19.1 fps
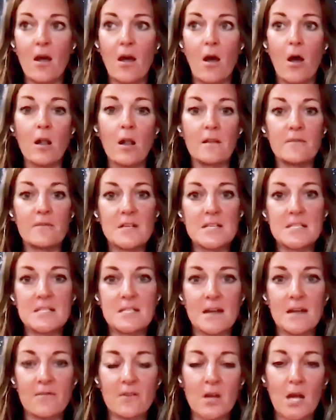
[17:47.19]
And all of
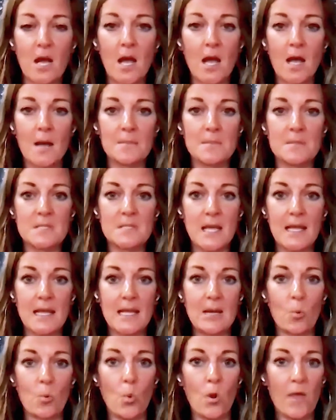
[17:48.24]
this stuff
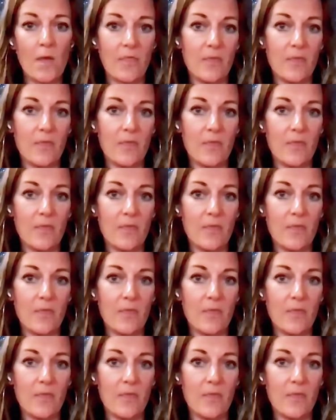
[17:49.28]
comes like